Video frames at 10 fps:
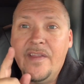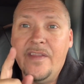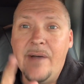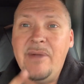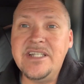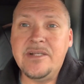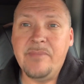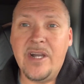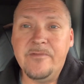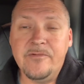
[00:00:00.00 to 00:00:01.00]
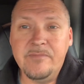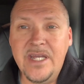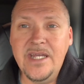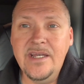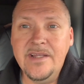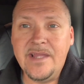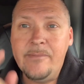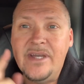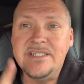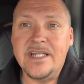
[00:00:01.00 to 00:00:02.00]
That makes it better for me. That
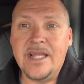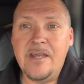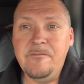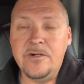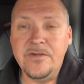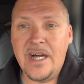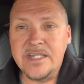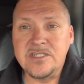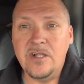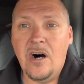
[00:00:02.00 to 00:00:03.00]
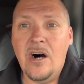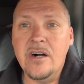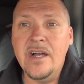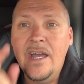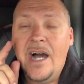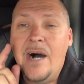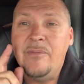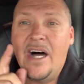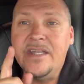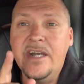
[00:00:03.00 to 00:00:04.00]
makes the day feel not as long. I'm
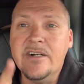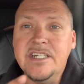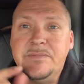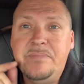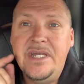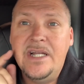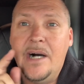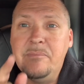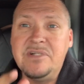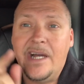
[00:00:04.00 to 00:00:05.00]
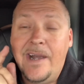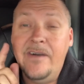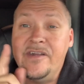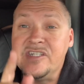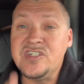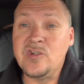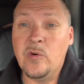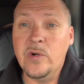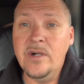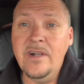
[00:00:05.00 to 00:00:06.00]
not nearly as beat up, tired, and
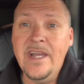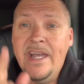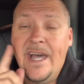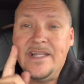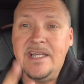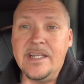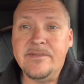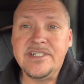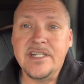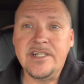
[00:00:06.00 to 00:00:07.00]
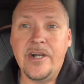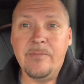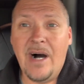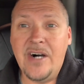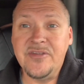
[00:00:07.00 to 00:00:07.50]
sore at the end of a 600-mile